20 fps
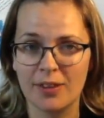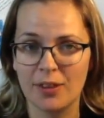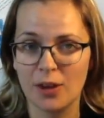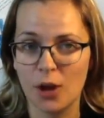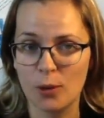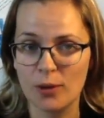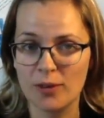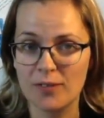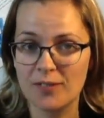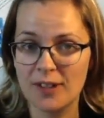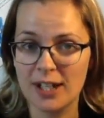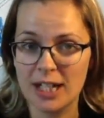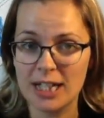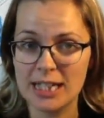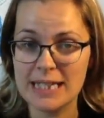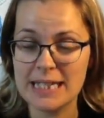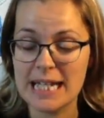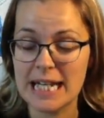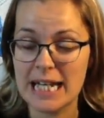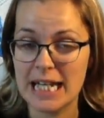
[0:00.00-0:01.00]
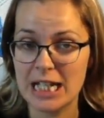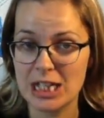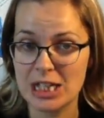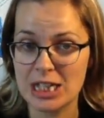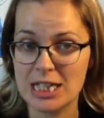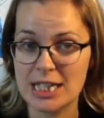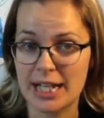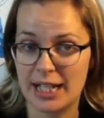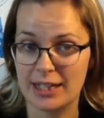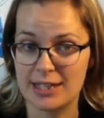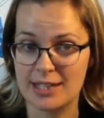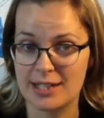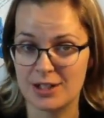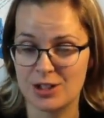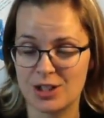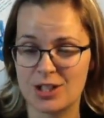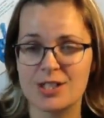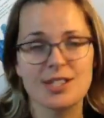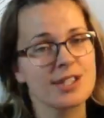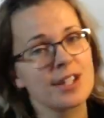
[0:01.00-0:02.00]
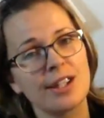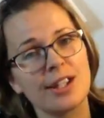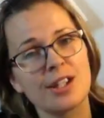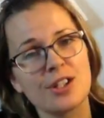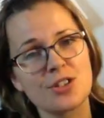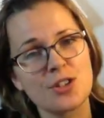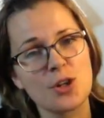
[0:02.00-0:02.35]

Lowenfeld's Ages and Stages.